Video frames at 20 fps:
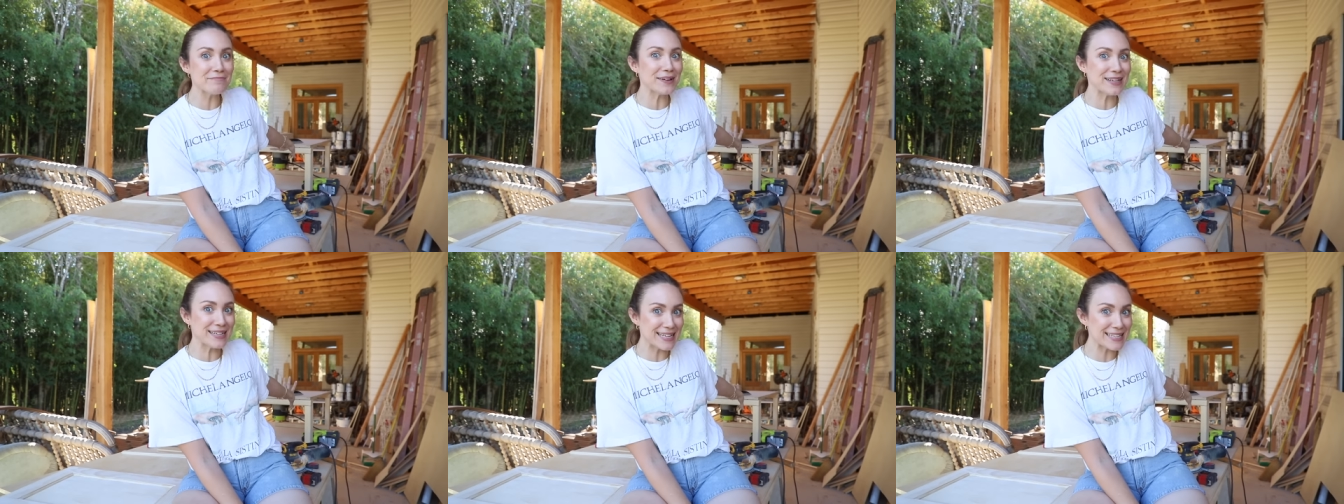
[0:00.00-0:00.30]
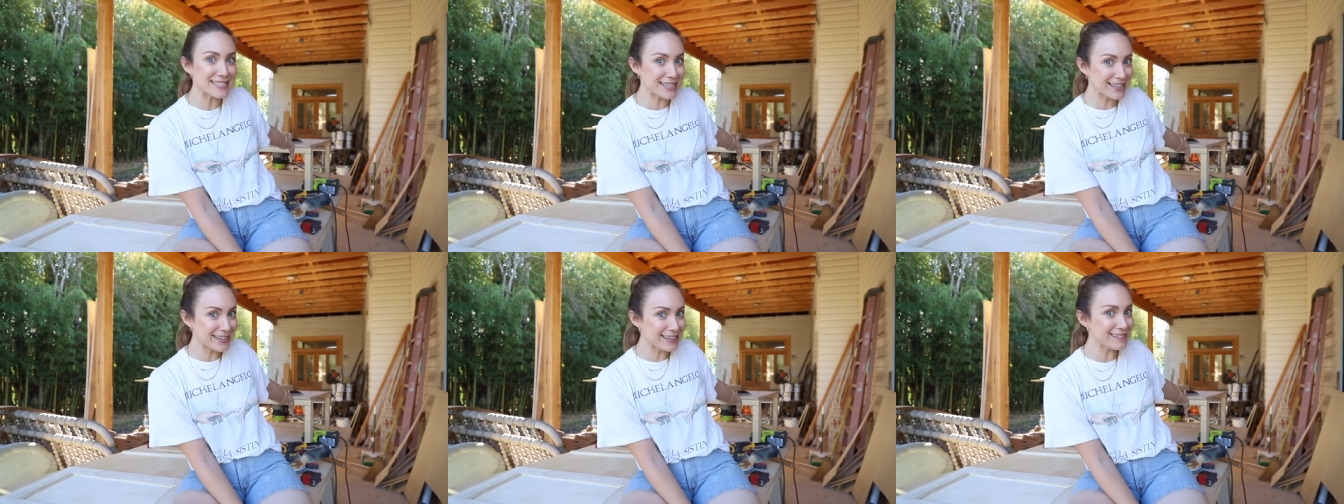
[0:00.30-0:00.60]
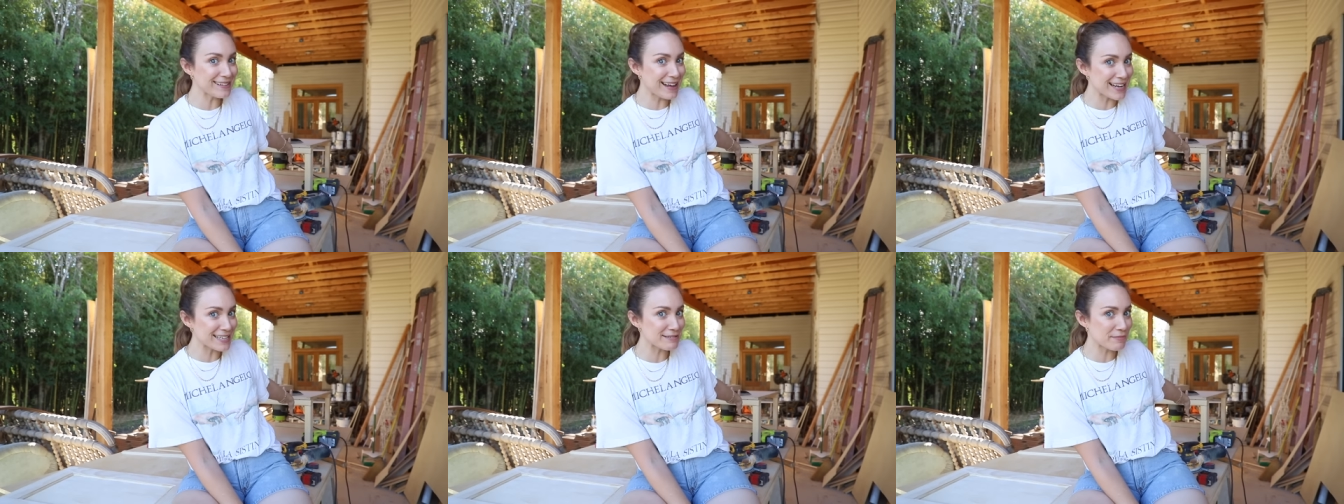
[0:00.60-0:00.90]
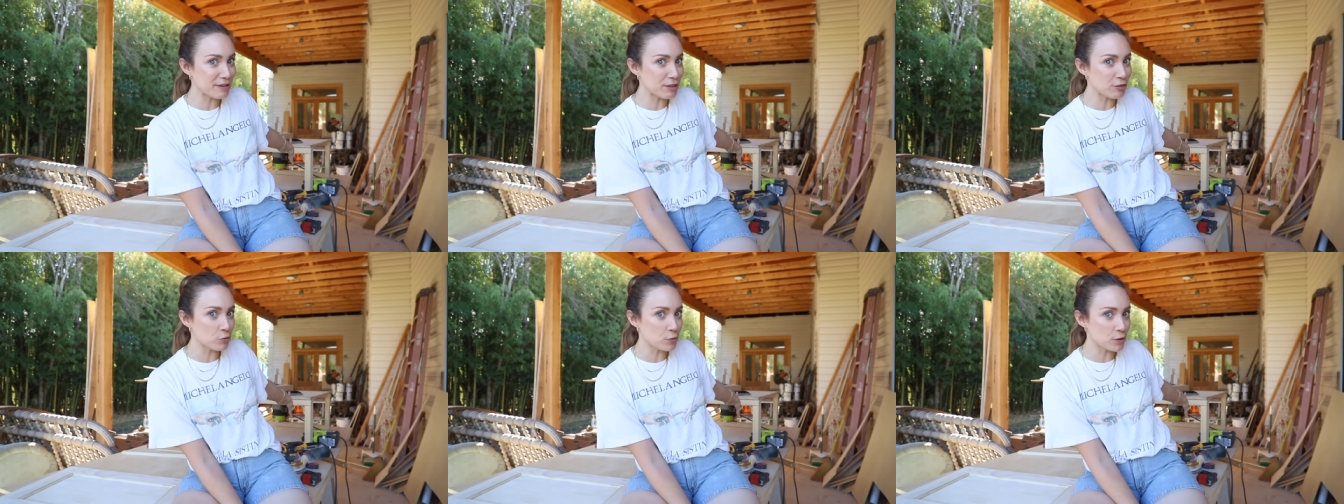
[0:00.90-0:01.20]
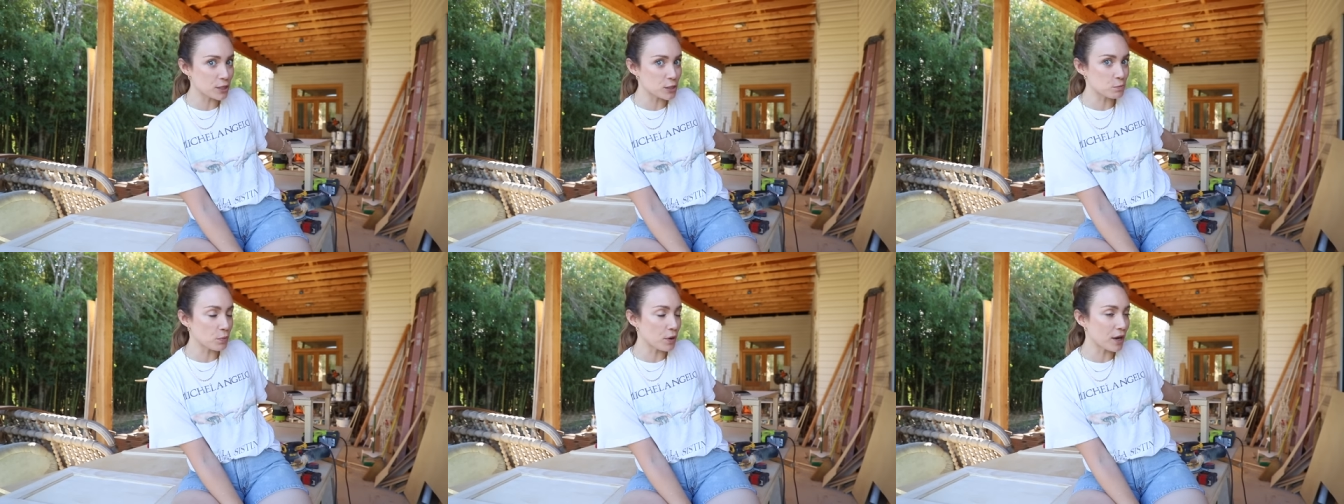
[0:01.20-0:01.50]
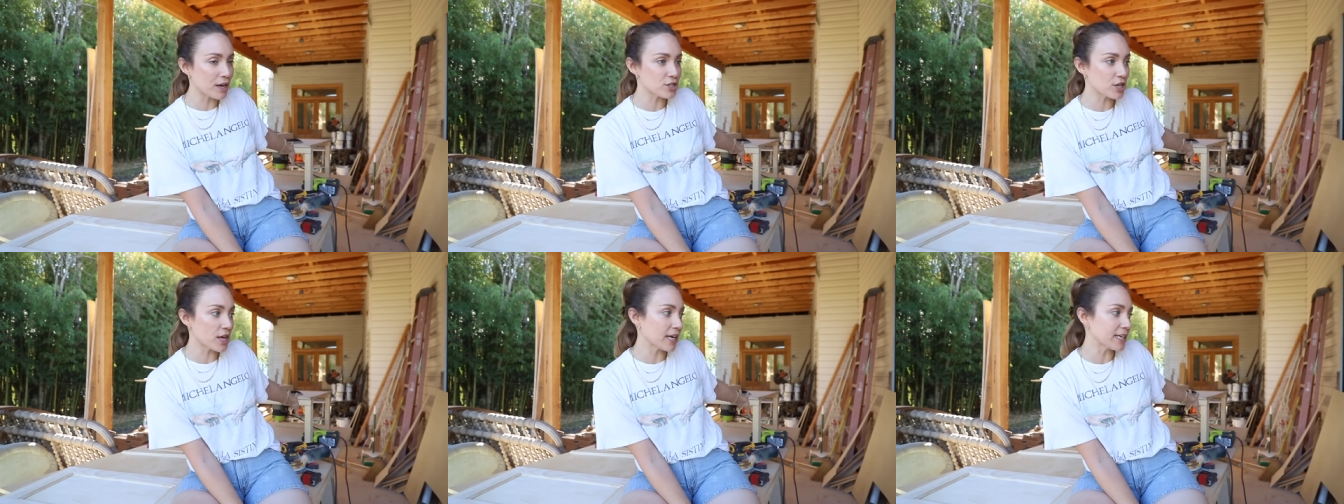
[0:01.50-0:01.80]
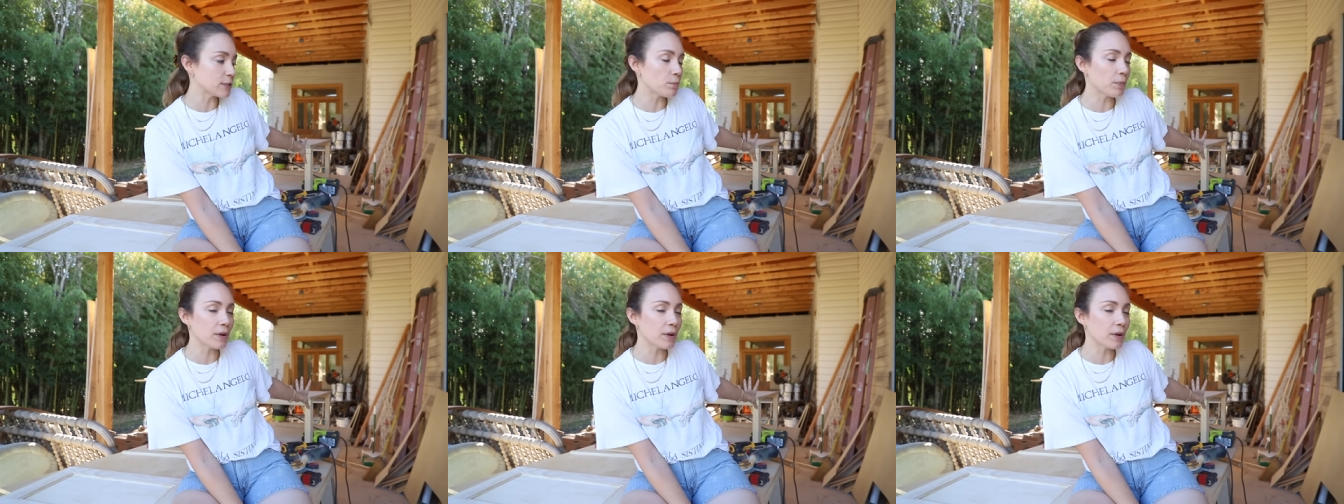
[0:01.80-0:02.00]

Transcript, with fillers: but it's gonna last me through this project.